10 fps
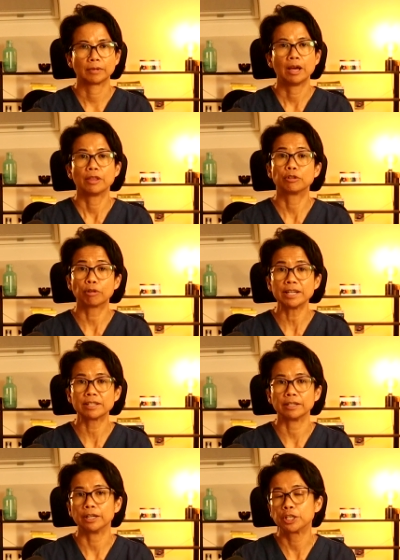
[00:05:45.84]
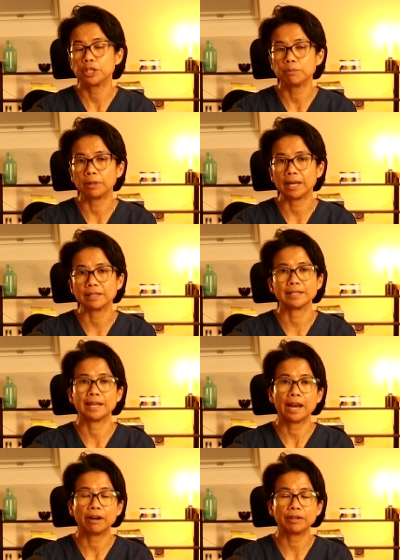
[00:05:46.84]
The tracer accumulates in
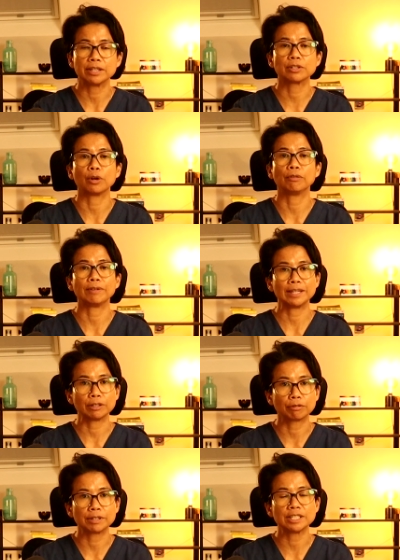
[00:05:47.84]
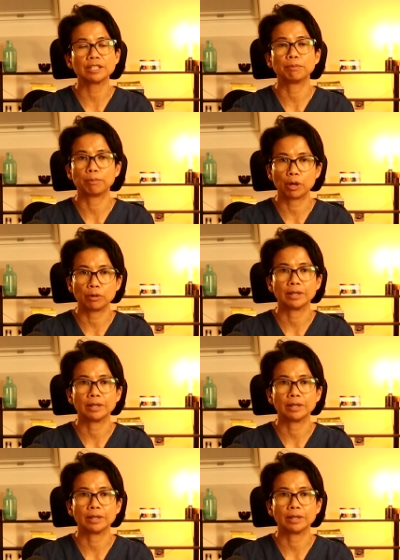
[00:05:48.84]
areas of increased bone